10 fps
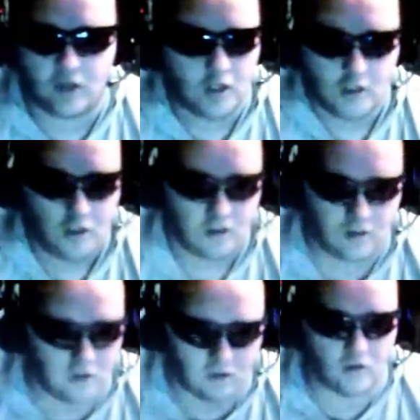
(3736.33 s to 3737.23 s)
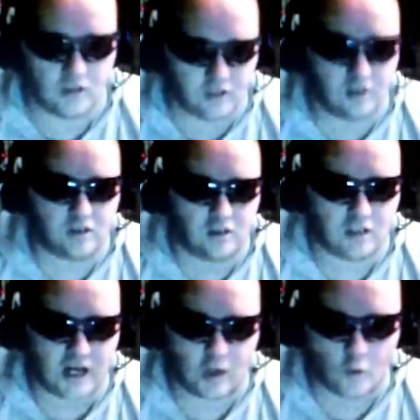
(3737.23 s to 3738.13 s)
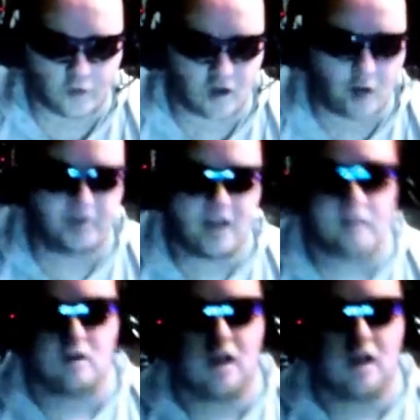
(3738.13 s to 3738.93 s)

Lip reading: just, kind of overcomes that,